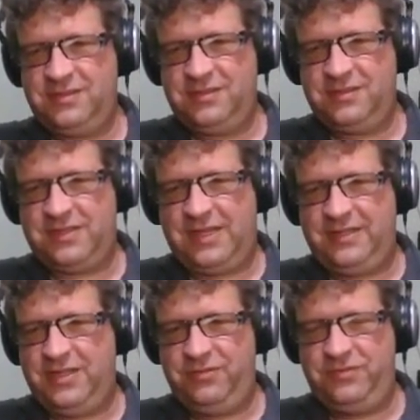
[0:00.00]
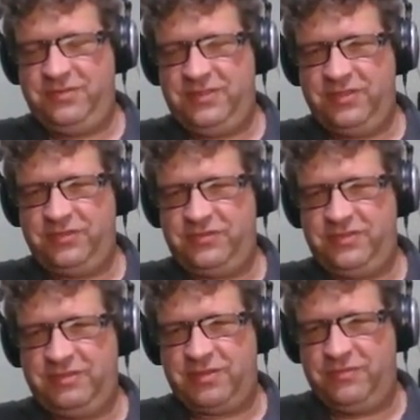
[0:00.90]
Because I know zilch
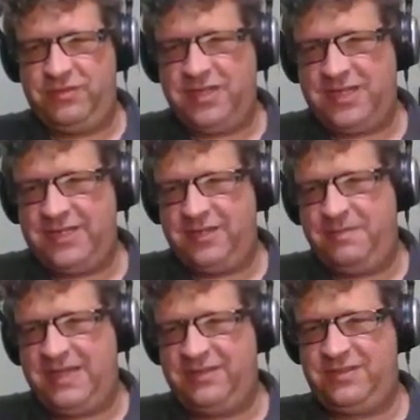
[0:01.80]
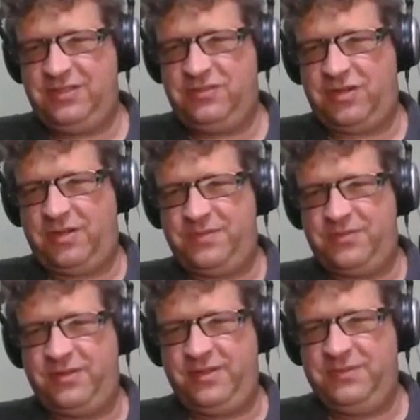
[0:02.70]
zero nada about C#
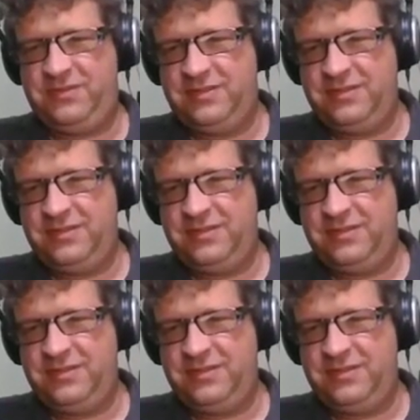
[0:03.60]
streams.